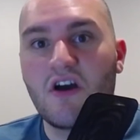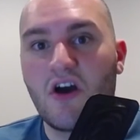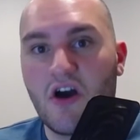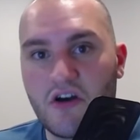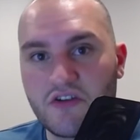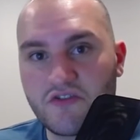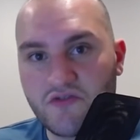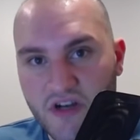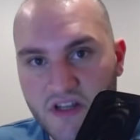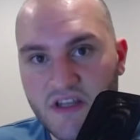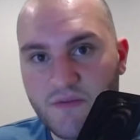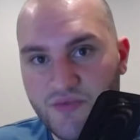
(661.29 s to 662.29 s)
I would
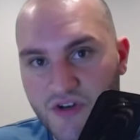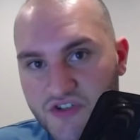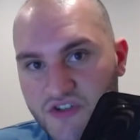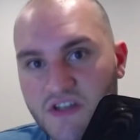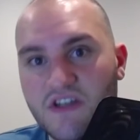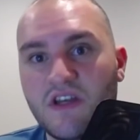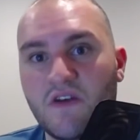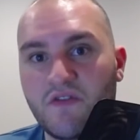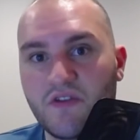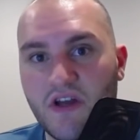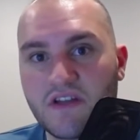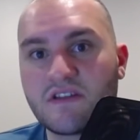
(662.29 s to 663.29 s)
greatly appreciate if you
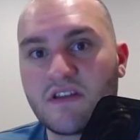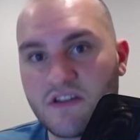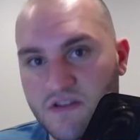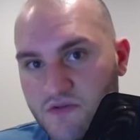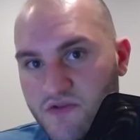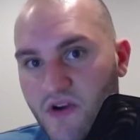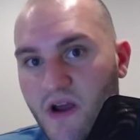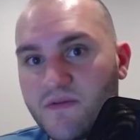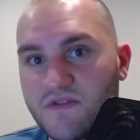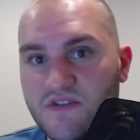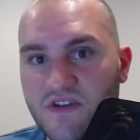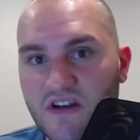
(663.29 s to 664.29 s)
liked and subscribed and
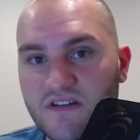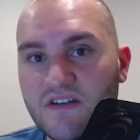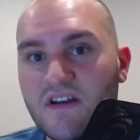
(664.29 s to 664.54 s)
shared.